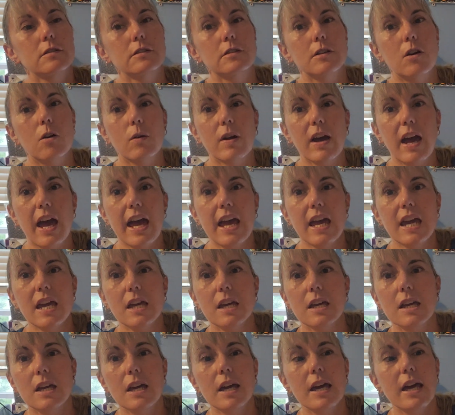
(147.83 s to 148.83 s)
okay,
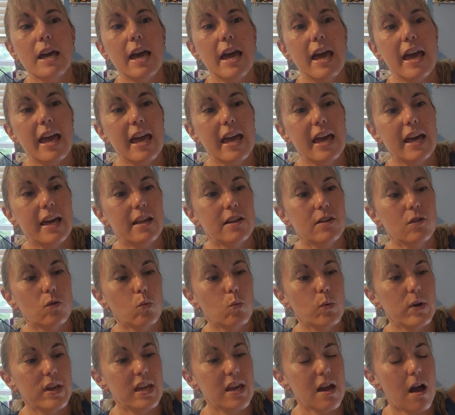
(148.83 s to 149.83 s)
and
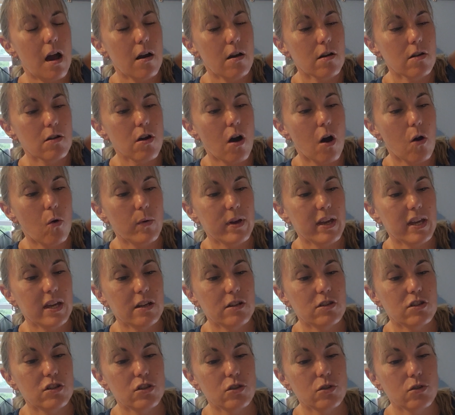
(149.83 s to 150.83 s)
we are going
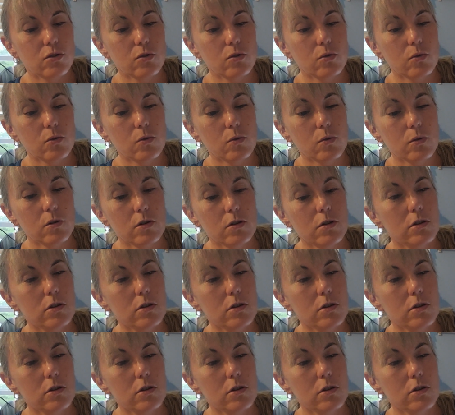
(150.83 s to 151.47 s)
to